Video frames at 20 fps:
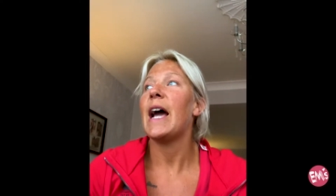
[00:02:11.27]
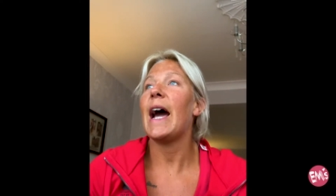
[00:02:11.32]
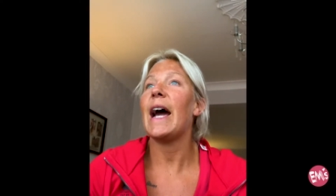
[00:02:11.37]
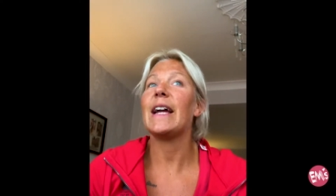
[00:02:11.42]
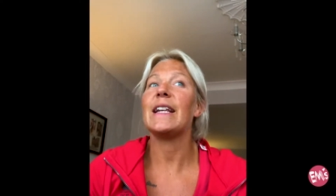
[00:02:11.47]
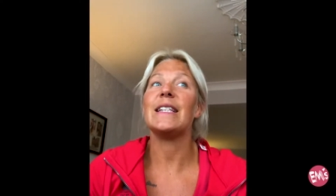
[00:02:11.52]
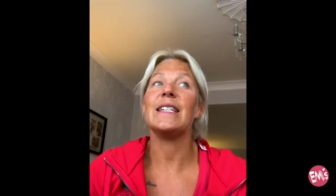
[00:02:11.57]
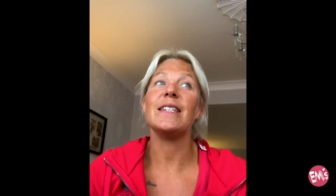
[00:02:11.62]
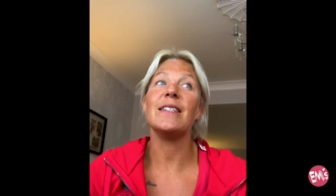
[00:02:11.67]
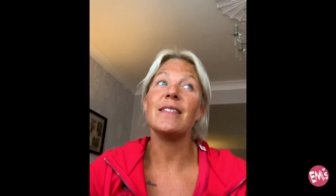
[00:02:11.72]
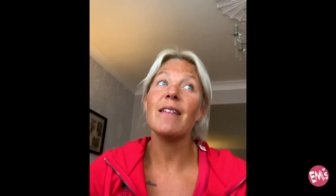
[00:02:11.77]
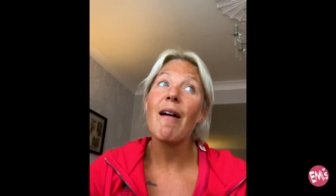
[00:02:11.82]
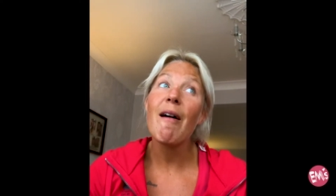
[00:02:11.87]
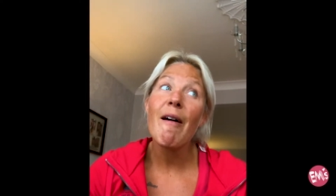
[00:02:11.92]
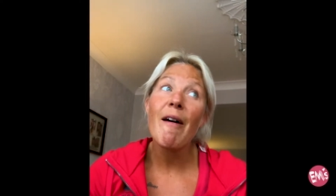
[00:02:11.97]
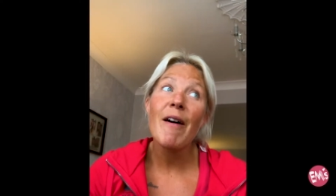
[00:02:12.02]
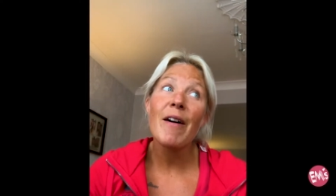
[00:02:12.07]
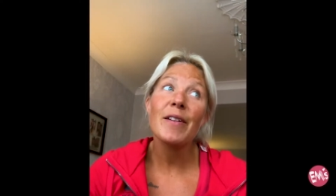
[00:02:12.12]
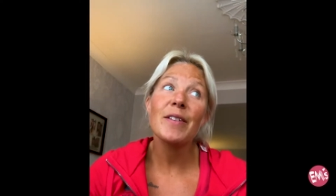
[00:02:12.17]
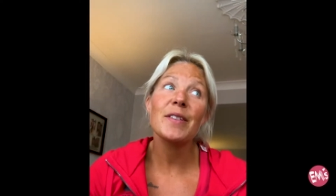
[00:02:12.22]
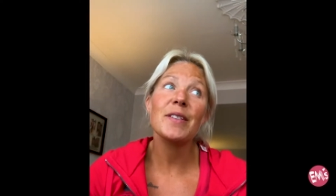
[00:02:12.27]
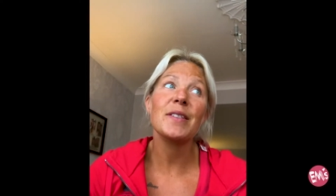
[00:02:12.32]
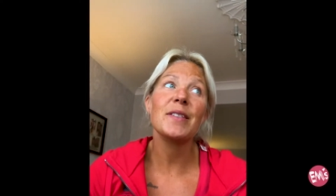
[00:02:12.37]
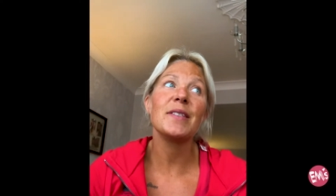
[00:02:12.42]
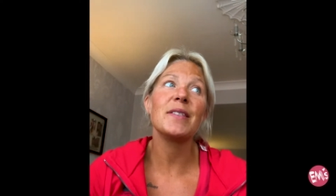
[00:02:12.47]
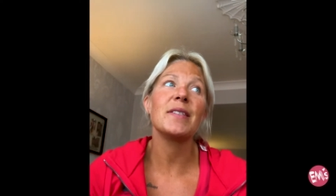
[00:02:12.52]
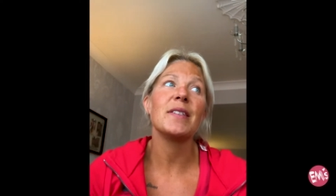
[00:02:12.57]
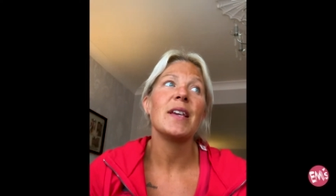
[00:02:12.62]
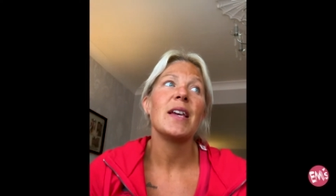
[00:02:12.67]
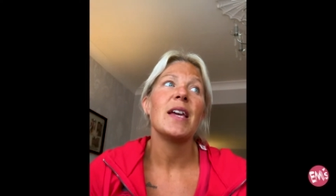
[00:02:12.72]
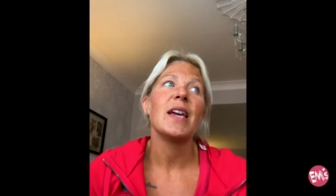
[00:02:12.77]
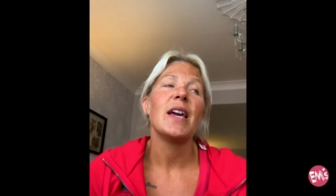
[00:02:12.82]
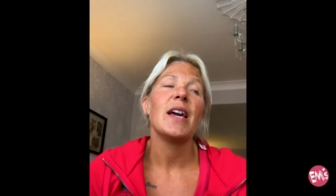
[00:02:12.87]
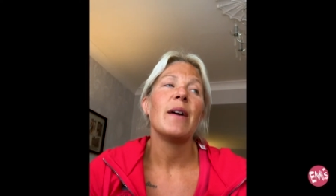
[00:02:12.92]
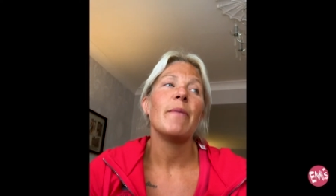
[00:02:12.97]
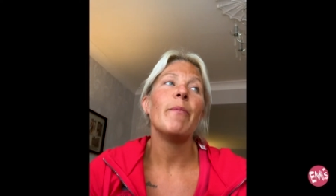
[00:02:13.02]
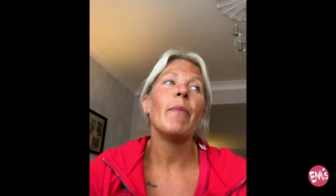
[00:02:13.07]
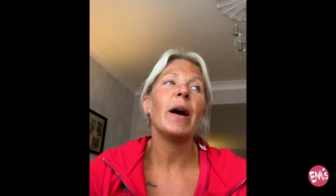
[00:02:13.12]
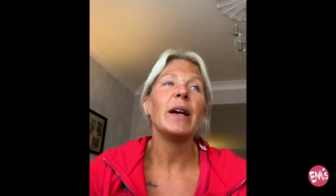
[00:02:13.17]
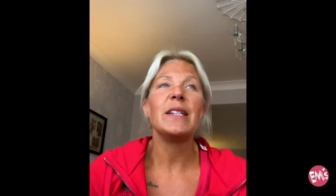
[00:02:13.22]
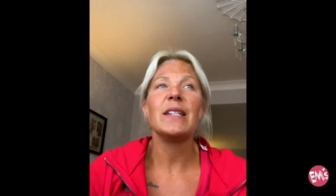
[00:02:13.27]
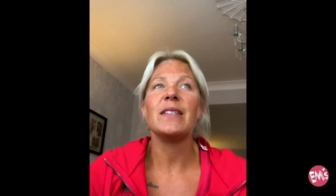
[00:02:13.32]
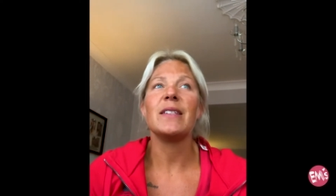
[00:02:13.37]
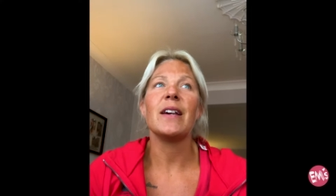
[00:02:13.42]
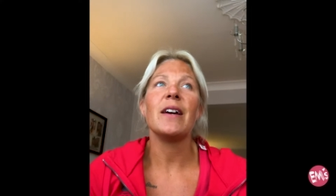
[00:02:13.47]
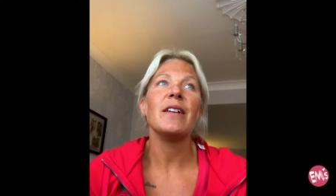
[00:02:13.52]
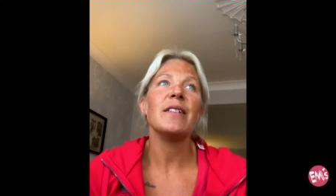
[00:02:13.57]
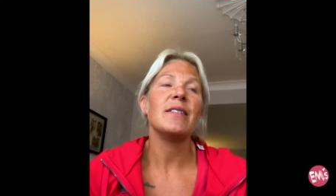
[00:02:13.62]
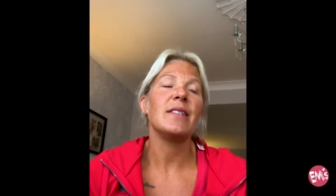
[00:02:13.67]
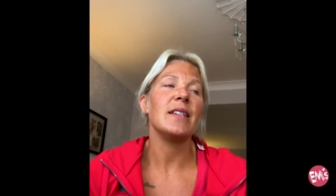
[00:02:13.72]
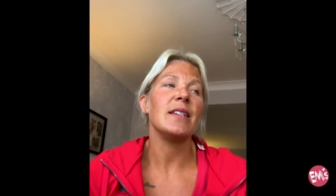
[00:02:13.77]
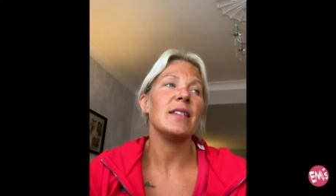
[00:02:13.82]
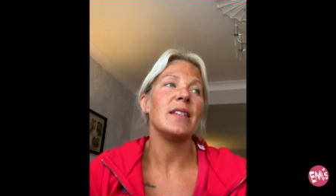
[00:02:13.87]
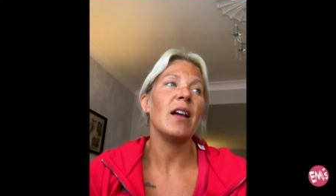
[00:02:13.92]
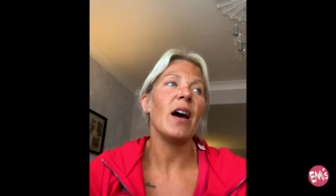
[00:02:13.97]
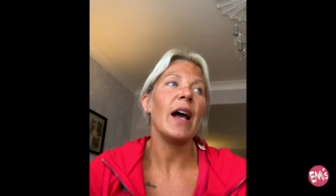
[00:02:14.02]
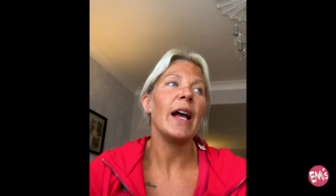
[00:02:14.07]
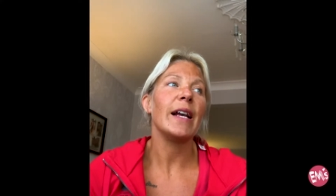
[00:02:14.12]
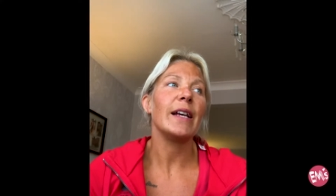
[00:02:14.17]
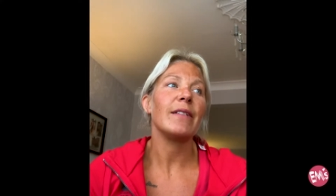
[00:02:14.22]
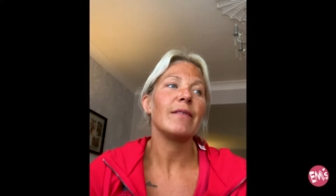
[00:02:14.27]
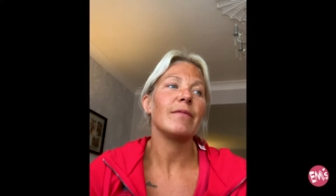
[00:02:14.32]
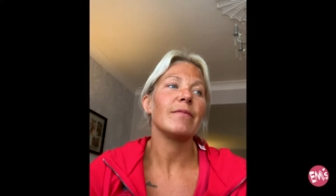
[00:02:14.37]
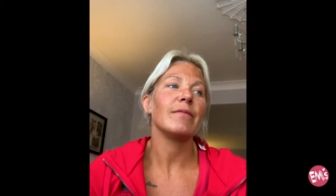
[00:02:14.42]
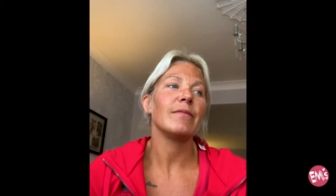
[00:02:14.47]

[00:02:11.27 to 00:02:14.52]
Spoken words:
Had desserts. My desserts is like